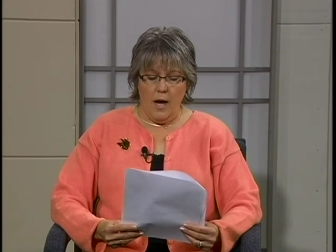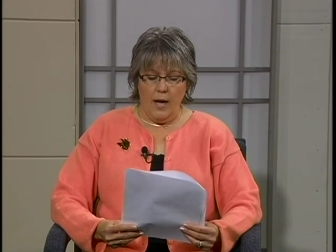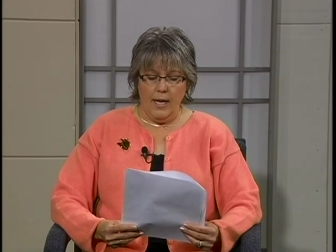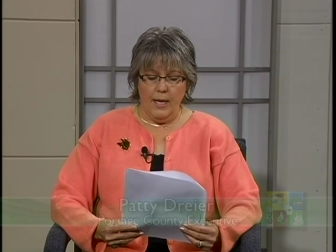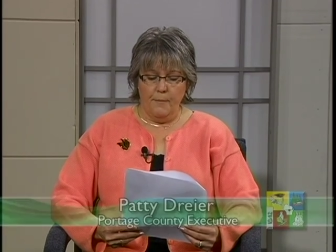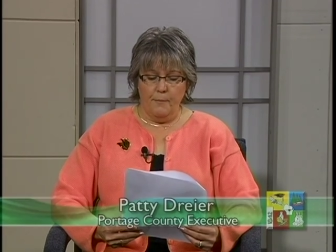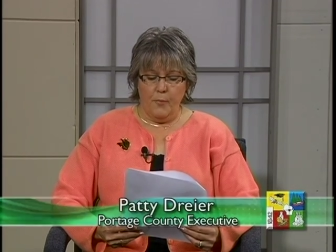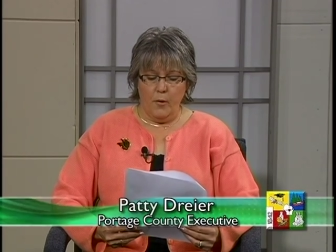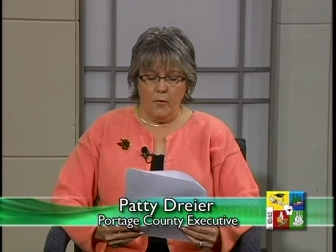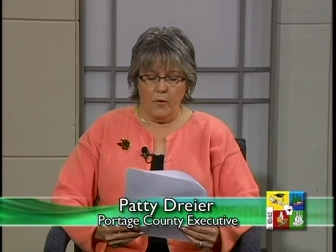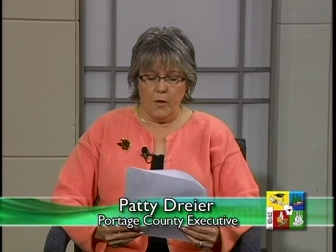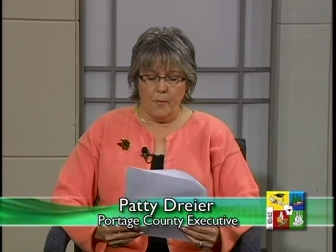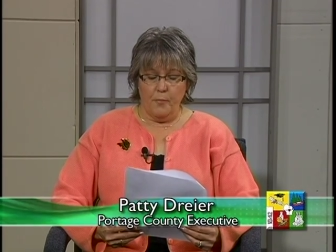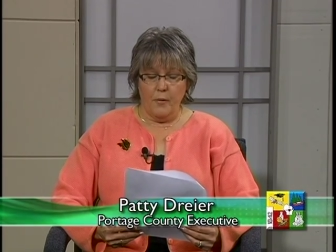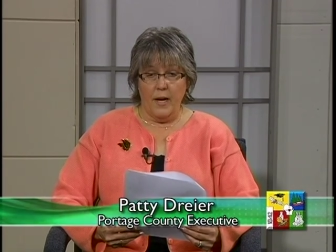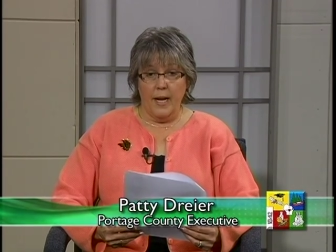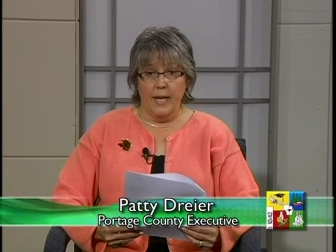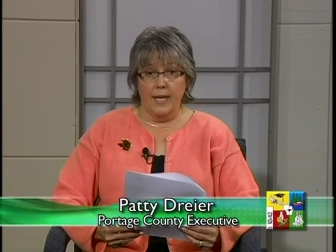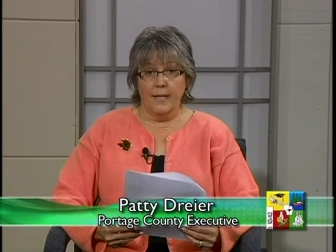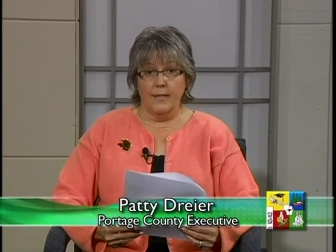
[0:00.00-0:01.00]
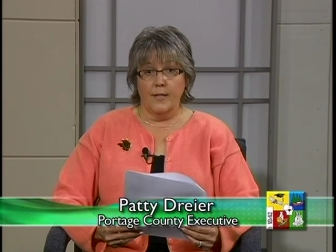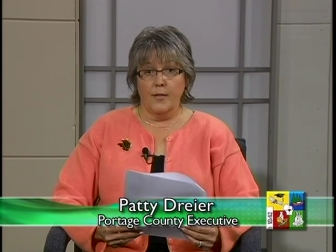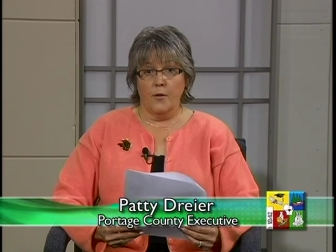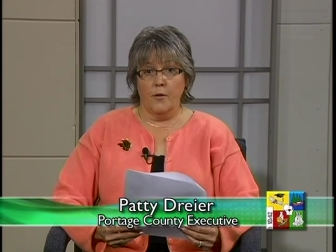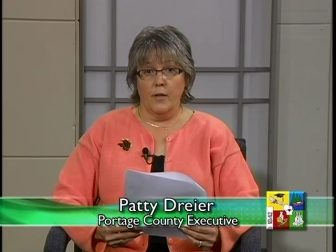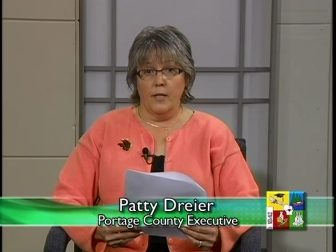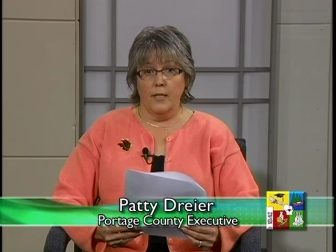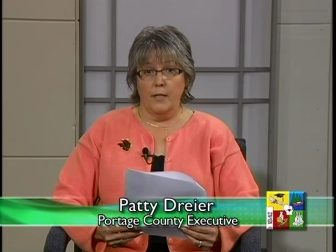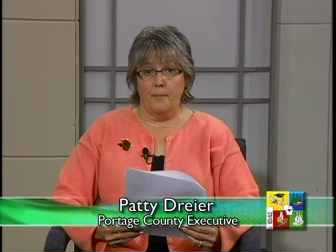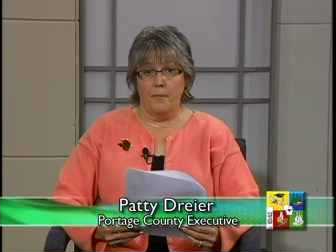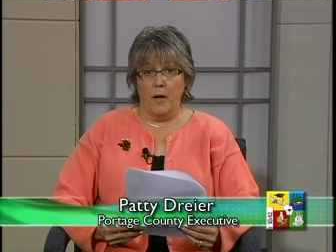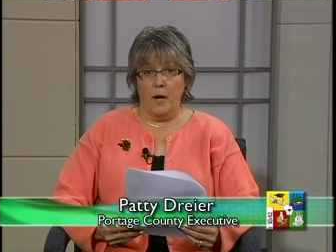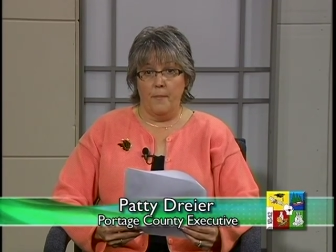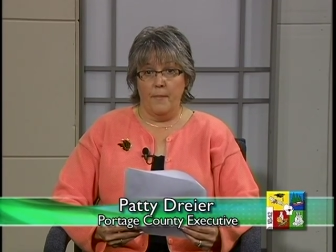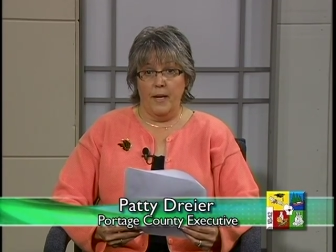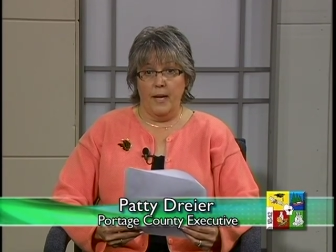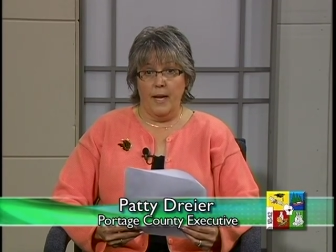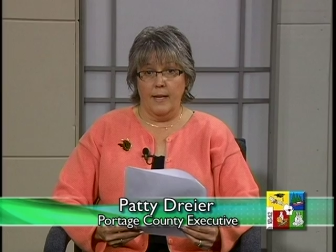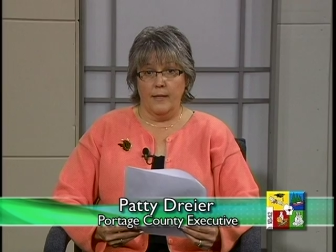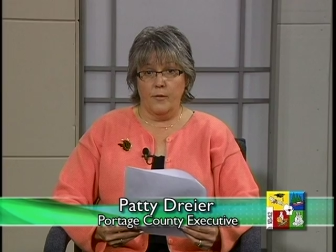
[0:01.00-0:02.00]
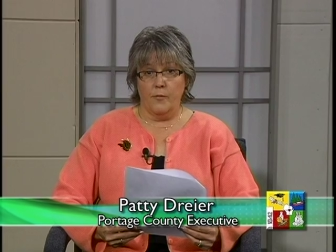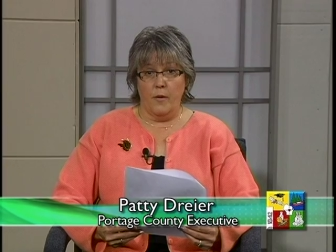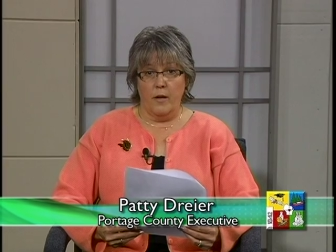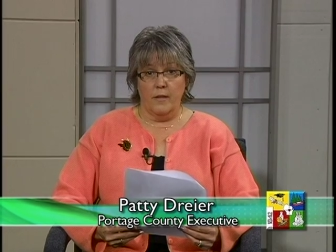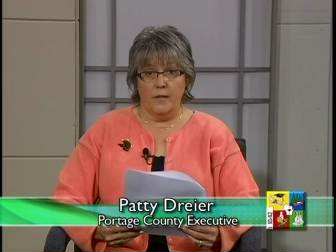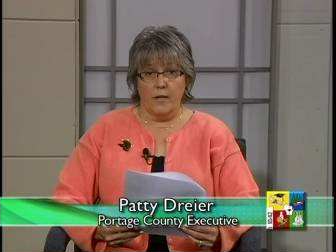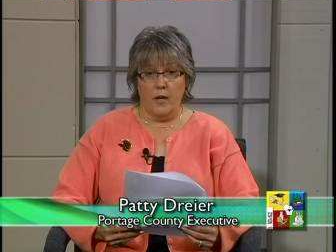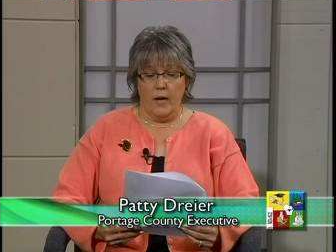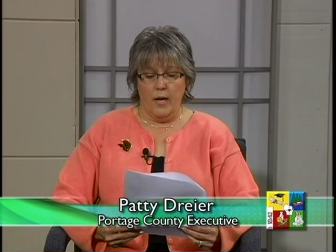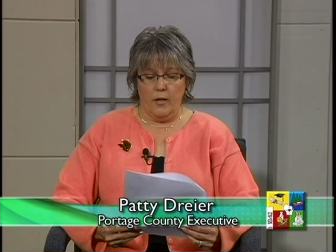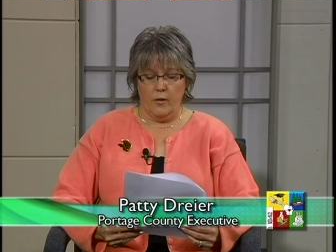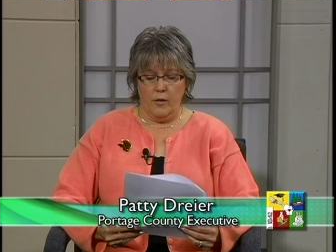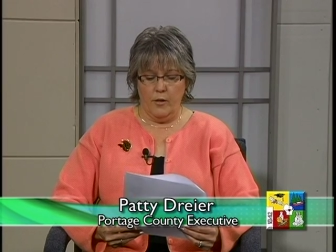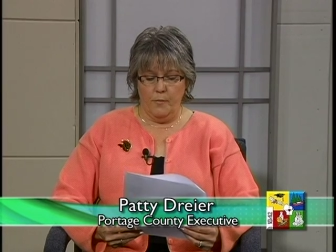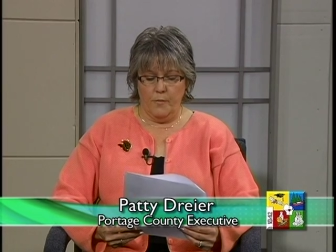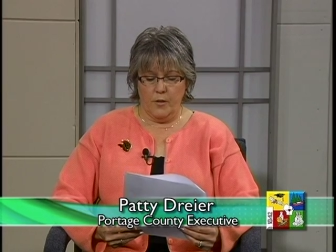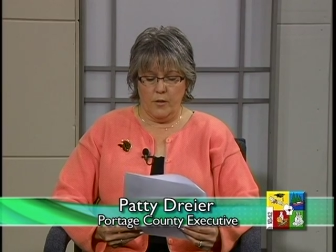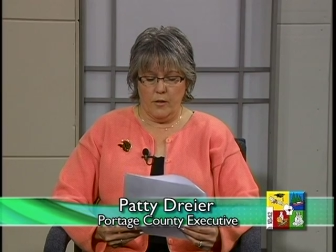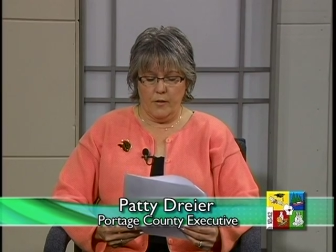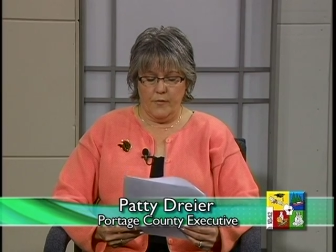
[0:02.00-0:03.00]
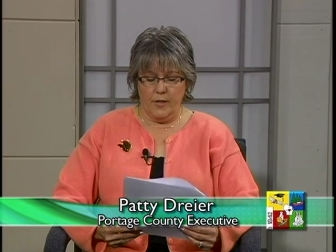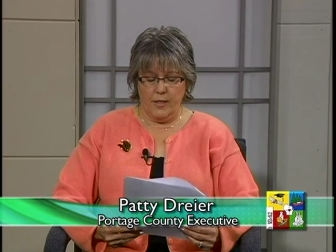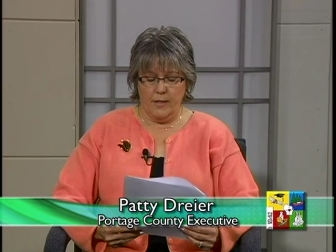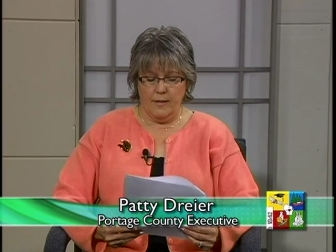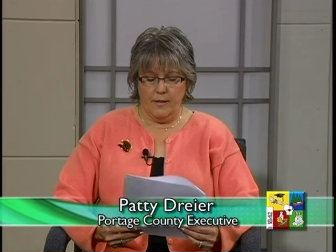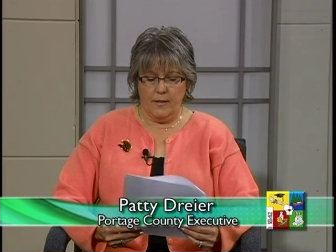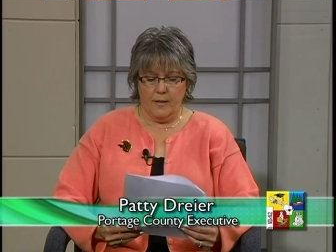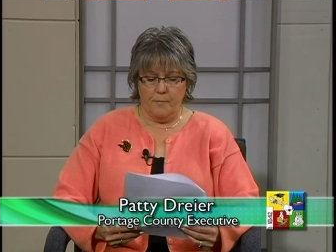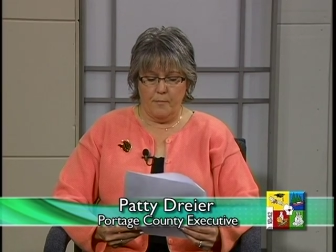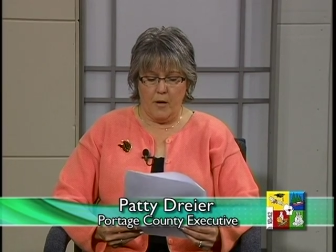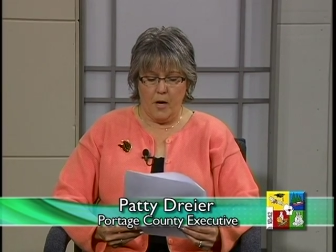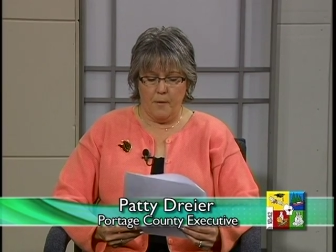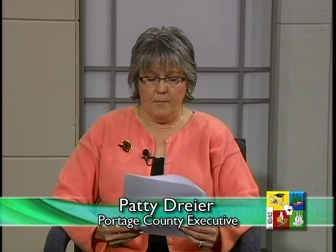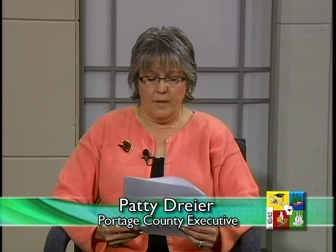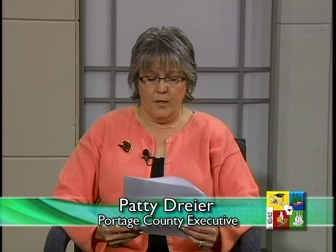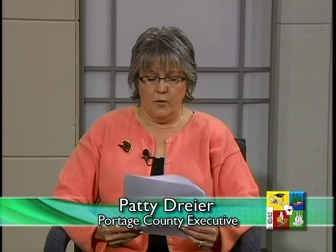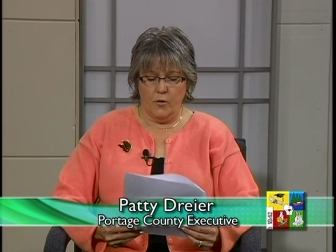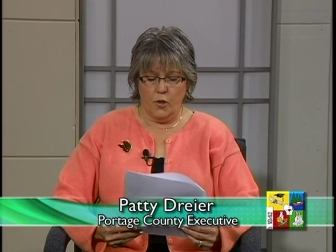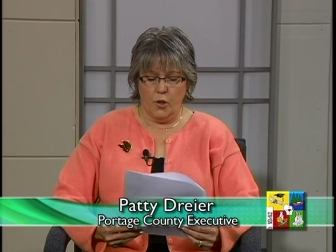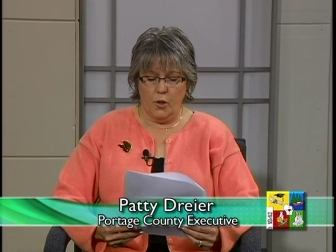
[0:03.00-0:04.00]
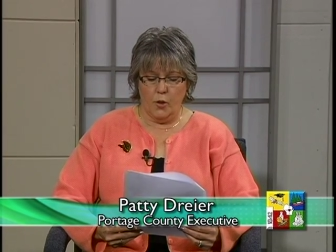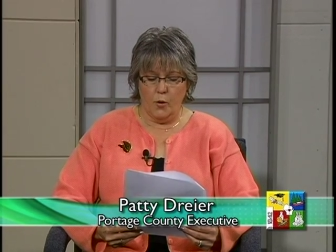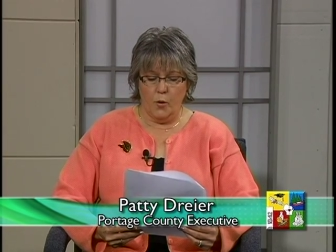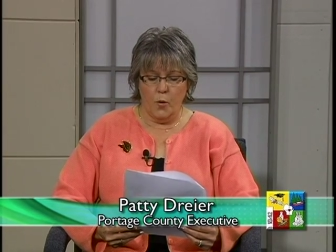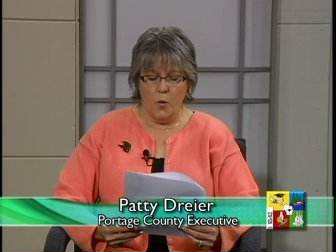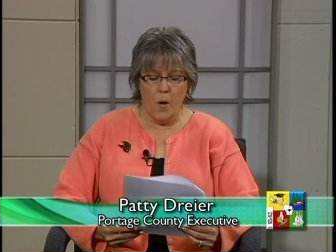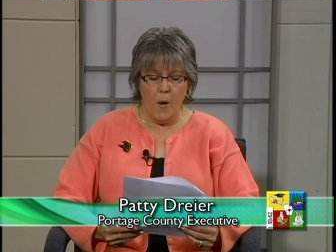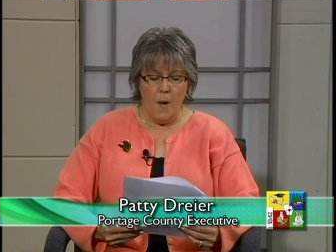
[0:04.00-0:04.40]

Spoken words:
in both our Planning and Zoning Department as well as our Health and Human Services Department to